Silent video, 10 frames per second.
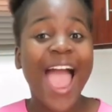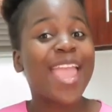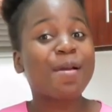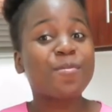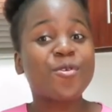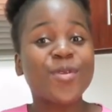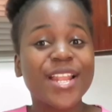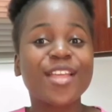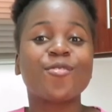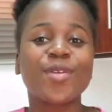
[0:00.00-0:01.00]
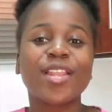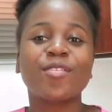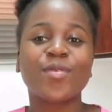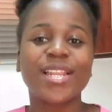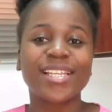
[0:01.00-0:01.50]
I am
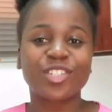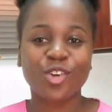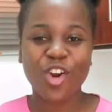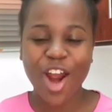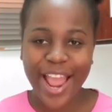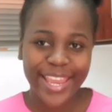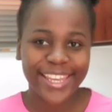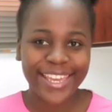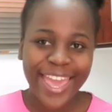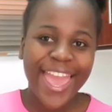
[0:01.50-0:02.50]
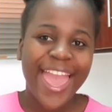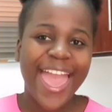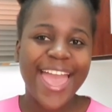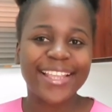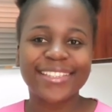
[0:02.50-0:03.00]
really trying,
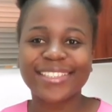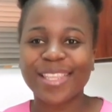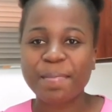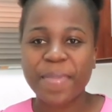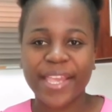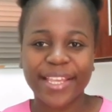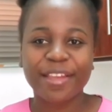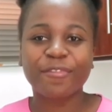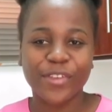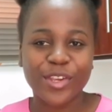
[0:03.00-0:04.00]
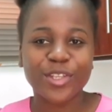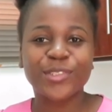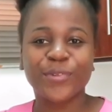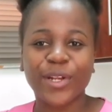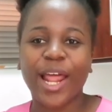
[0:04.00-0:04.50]
hence the baking
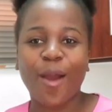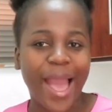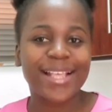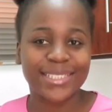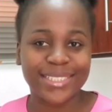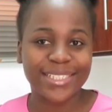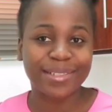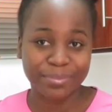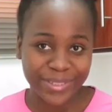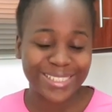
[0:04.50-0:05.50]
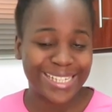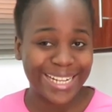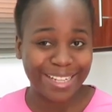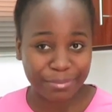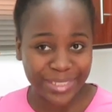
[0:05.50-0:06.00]
videos for now are still a bit
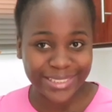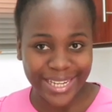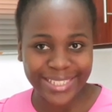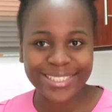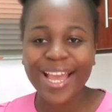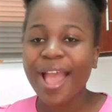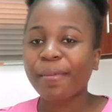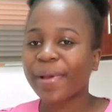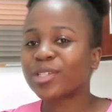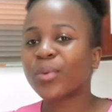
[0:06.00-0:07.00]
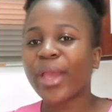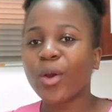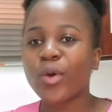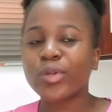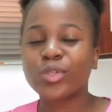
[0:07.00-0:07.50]
limited, but we
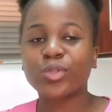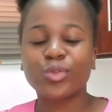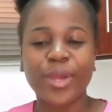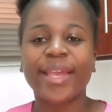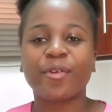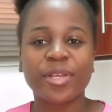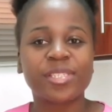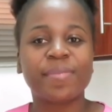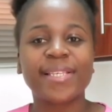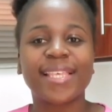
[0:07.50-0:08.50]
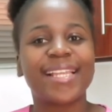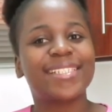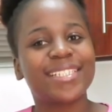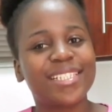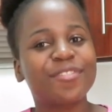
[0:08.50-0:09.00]
are going to do a Christmas
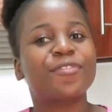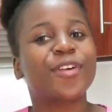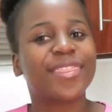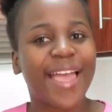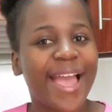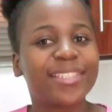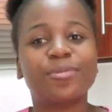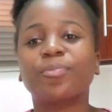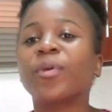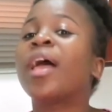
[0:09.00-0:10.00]
edition for that